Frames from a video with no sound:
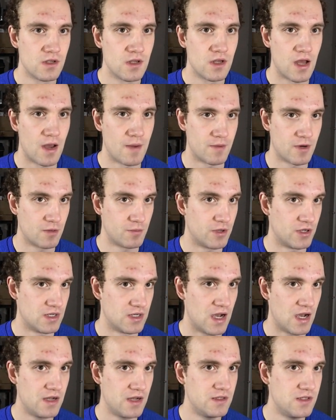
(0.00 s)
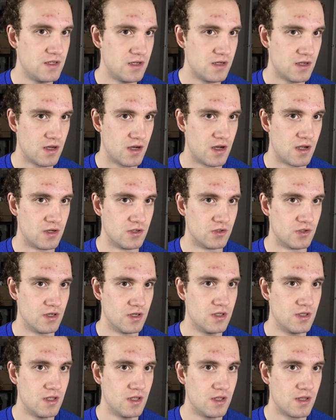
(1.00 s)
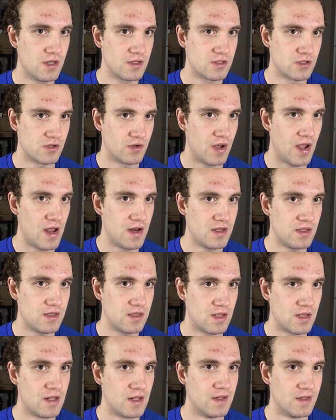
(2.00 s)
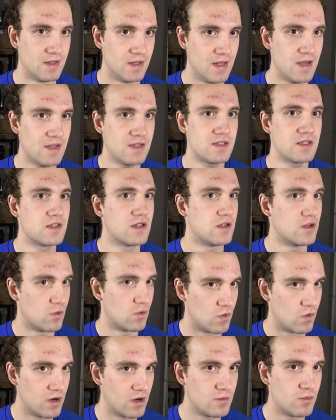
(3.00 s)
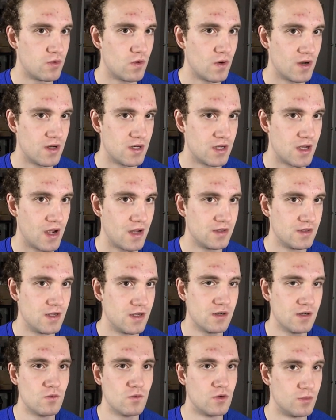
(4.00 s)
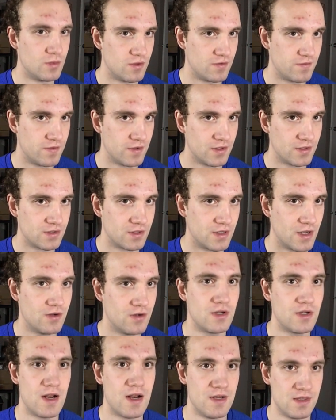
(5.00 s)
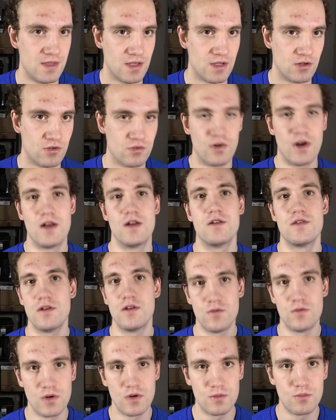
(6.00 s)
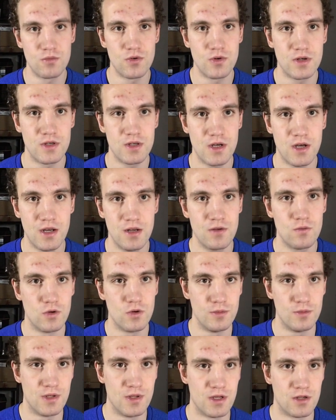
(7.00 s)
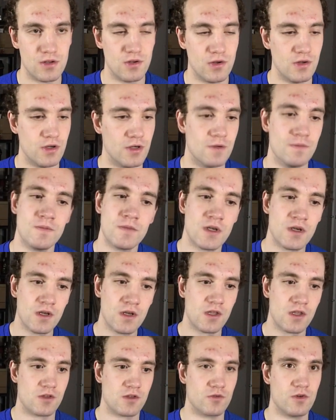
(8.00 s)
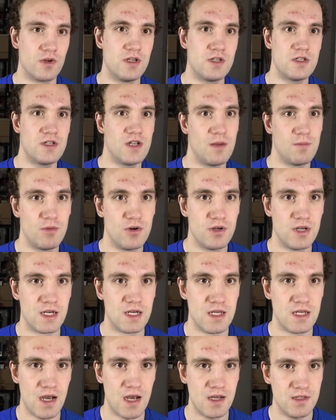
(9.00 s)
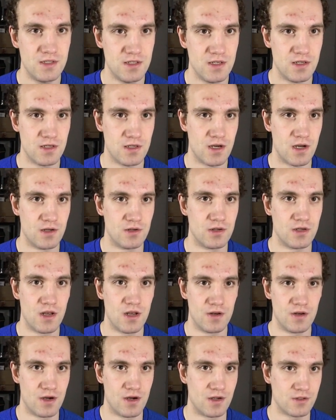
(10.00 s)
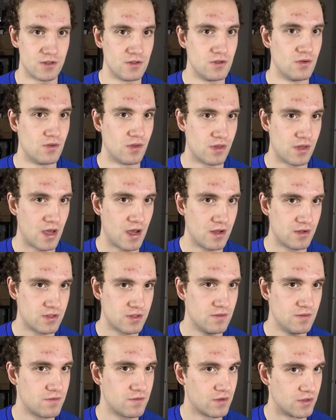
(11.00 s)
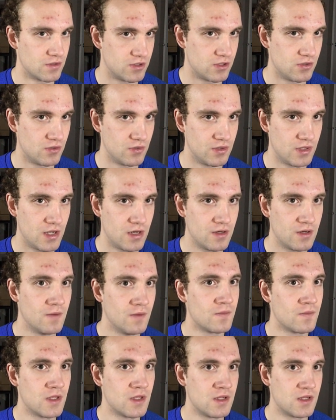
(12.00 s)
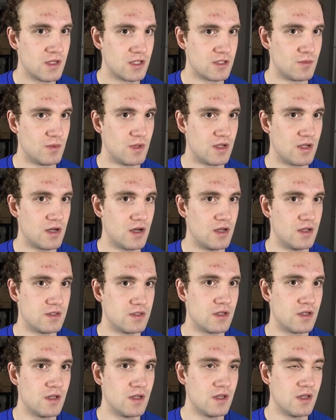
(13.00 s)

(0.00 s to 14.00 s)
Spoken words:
I'm going to put 1900, so anything less than a 1.9 liter will be filtered out. Anything greater than a 1.9 will be included. The reason I'm putting 1900 and not 2000 for a 2-liter is because